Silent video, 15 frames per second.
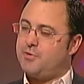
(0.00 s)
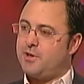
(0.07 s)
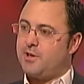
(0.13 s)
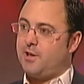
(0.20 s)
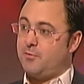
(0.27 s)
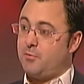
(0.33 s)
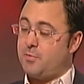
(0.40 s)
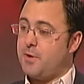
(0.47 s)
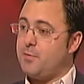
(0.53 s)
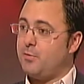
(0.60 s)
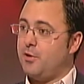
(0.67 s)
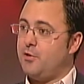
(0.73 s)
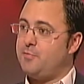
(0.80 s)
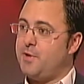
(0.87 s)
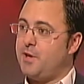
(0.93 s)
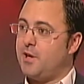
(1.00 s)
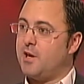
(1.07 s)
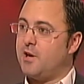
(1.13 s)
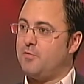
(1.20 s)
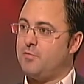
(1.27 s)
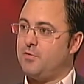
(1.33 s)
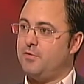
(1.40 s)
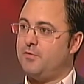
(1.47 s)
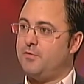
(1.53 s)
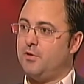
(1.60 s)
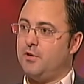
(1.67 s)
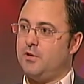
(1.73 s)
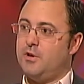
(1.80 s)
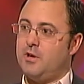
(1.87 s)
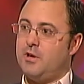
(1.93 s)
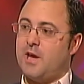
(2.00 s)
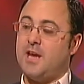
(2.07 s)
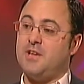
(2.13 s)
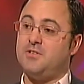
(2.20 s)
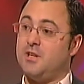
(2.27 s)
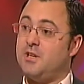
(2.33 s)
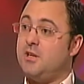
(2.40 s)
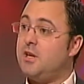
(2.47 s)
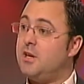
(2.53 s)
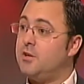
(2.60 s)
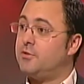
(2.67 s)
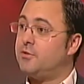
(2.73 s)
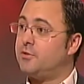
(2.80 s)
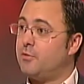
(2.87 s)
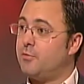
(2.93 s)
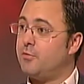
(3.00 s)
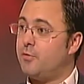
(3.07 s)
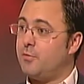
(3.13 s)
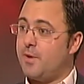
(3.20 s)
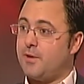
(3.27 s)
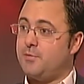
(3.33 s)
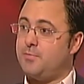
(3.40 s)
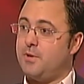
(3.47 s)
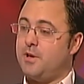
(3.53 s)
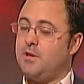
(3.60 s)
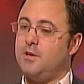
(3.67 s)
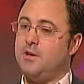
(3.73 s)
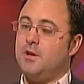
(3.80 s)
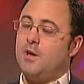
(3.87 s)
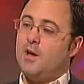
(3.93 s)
particularly for people who've been in government for 18 years, as some of them had been.